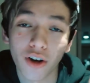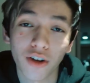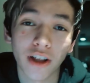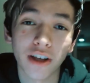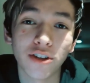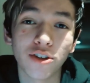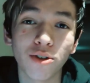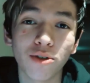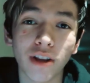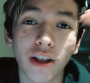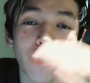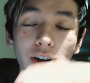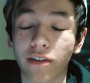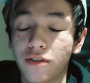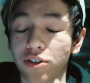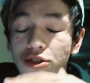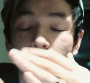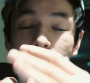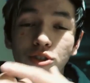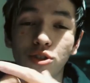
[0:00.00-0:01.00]
all they do. They don't
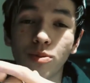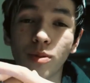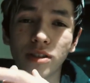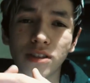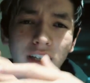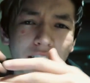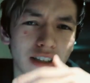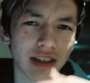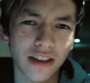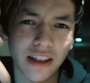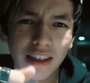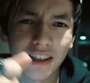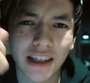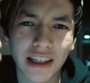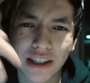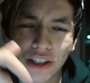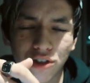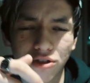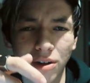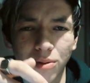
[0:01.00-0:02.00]
have to charge too much. That's the link
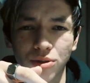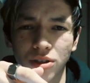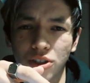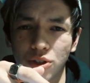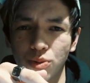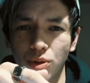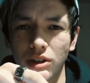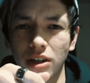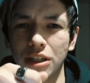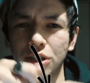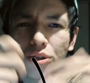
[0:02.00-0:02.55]
in description as well,